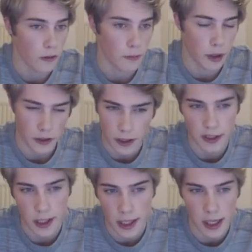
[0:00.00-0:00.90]
Because
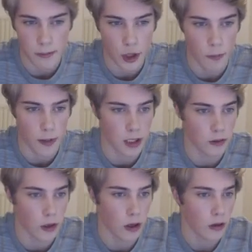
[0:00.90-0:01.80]
this endgame should be a
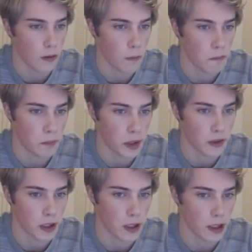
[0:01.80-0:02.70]
draw,
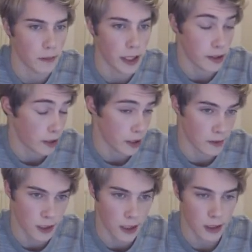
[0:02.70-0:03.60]
but um, as you can
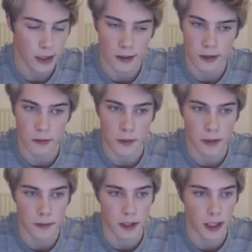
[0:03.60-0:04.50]
see, can
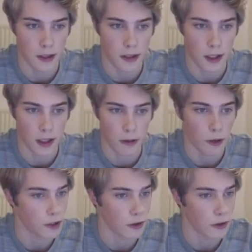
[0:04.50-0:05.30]
sometimes get uh, quite